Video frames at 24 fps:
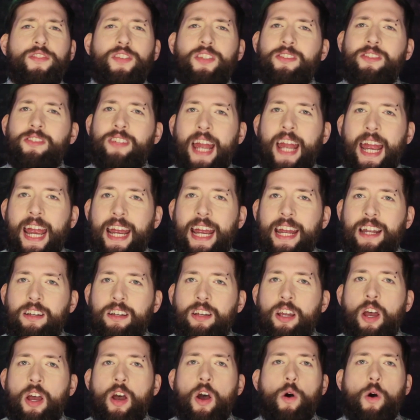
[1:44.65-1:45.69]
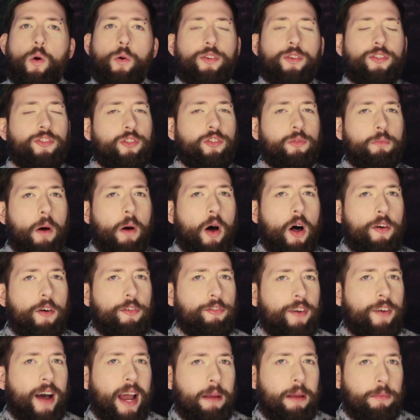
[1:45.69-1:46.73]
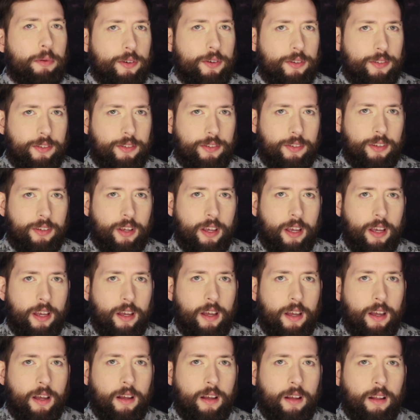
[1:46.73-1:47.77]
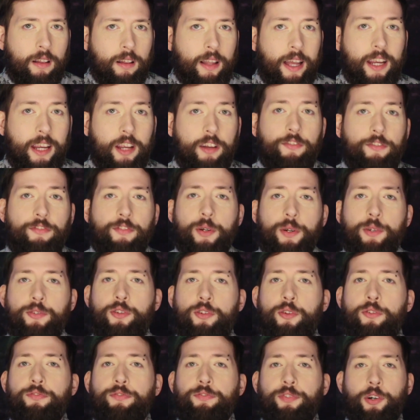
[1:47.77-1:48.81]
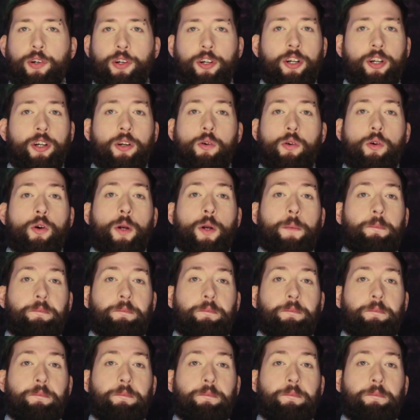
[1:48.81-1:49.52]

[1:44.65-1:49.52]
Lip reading: sand or small fibers, like in fursuit fur or